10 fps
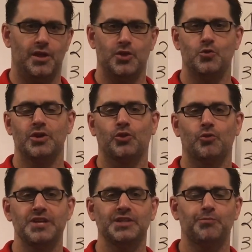You
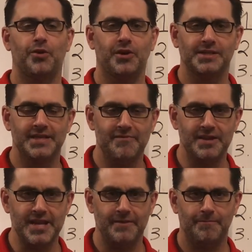increase
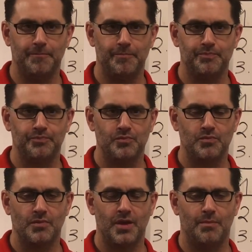productivity
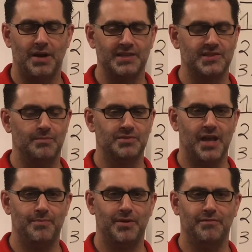by some
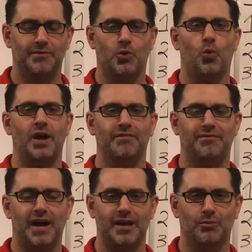type of
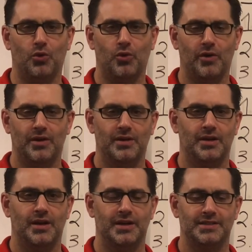quantifiable
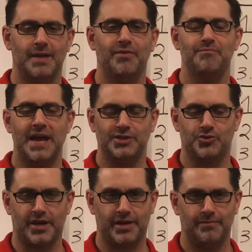type of
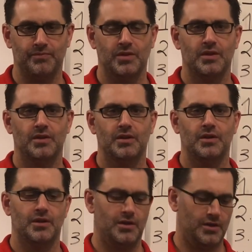metric.
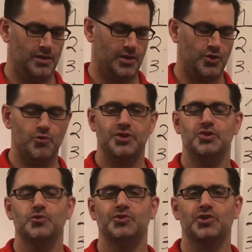You
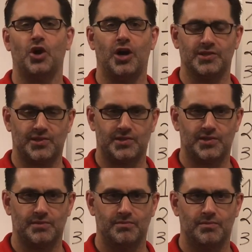reduce
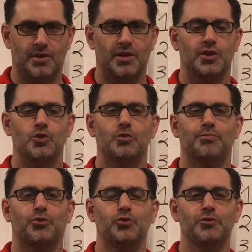costs. You
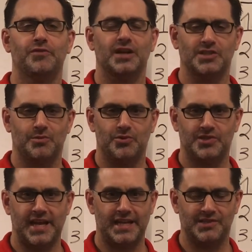improve customer
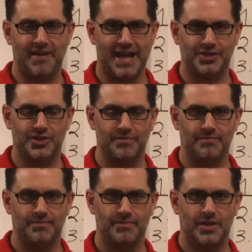satisfaction.
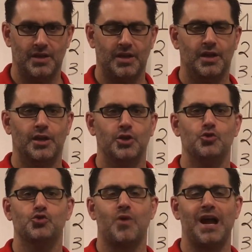You
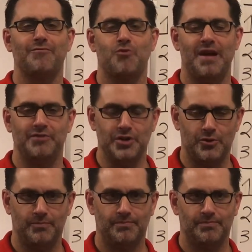drive revenue.